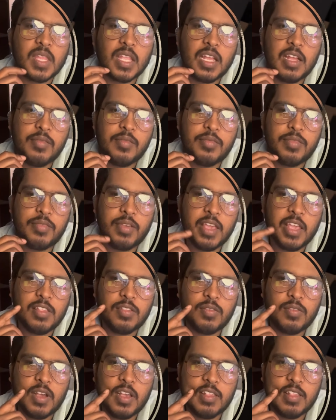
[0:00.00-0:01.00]
On
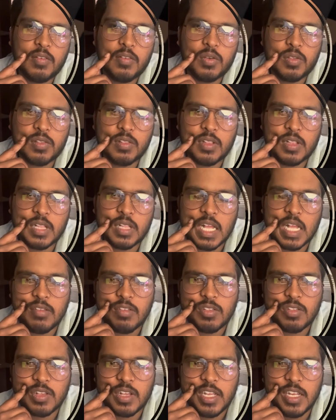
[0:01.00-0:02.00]
face wise, I
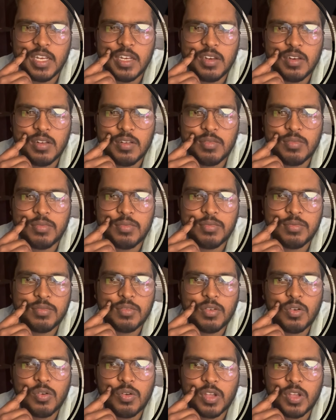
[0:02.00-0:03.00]
was kind of
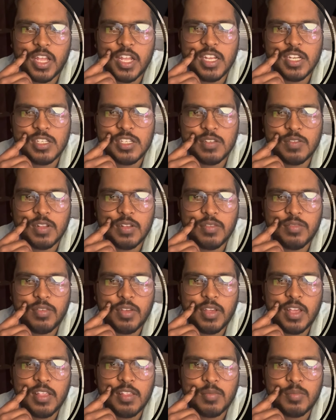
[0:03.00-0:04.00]
okay-ish with the
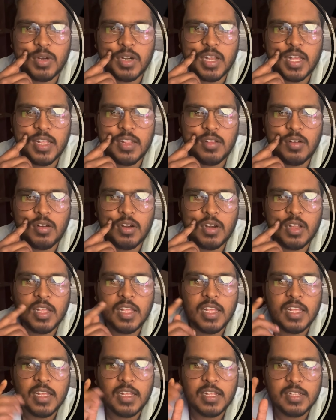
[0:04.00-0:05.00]
face, but I thought
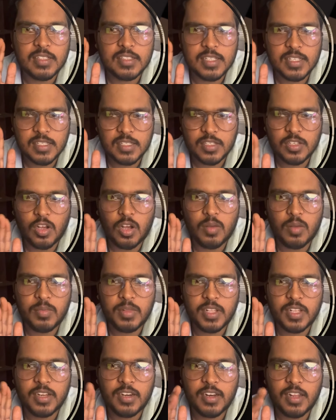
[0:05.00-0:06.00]
just
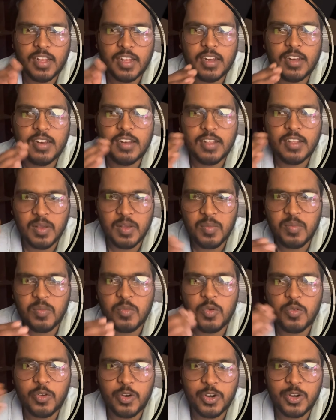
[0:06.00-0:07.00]
stop there and
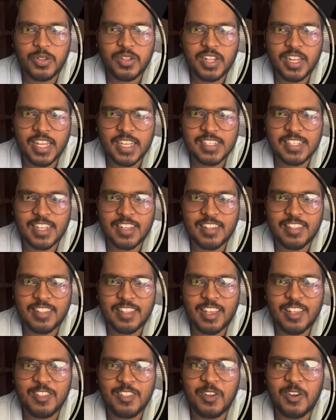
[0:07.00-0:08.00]
move on to the next
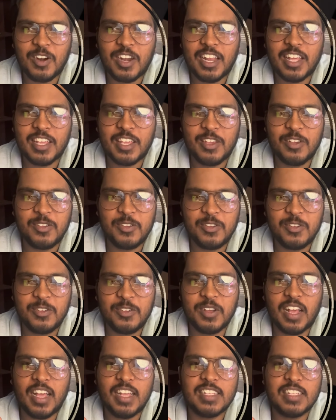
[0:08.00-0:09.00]
exercise. Not like
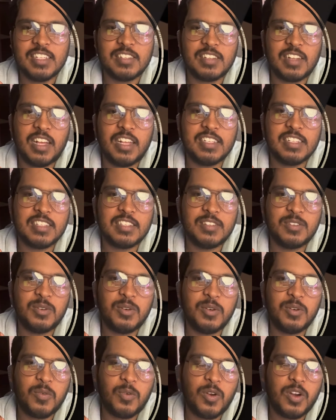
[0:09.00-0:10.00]
I just
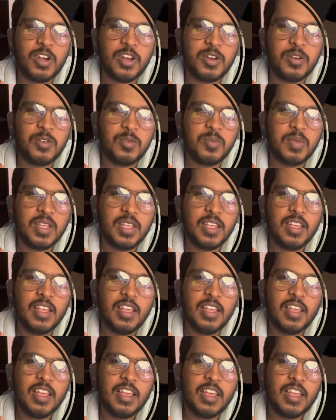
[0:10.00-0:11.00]
don't want it to be
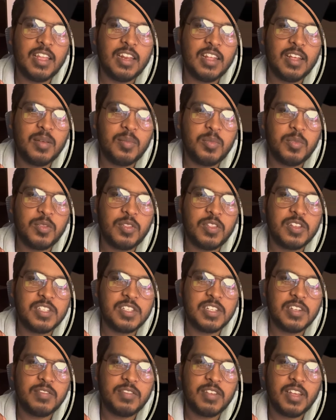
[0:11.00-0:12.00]
in a
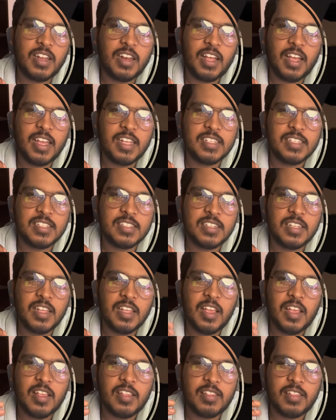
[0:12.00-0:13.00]
position where I just
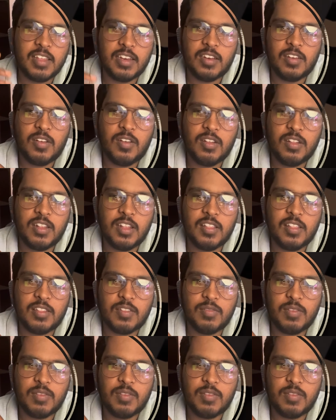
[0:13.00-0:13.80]
sit on this